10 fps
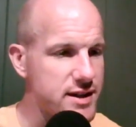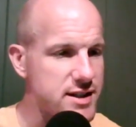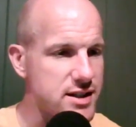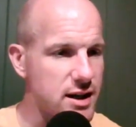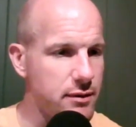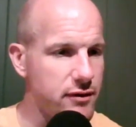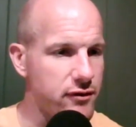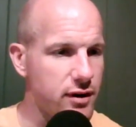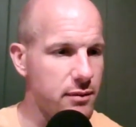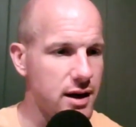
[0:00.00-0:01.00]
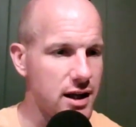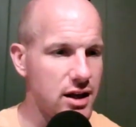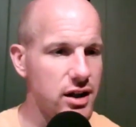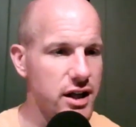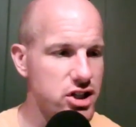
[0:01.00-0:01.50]
And this is coming from
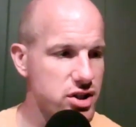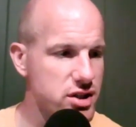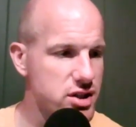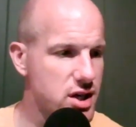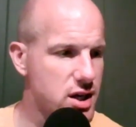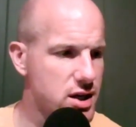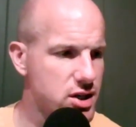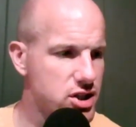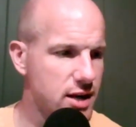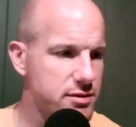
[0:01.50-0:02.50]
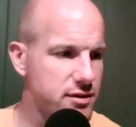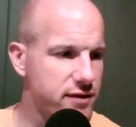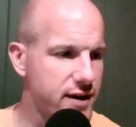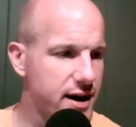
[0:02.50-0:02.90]
Galatians chapter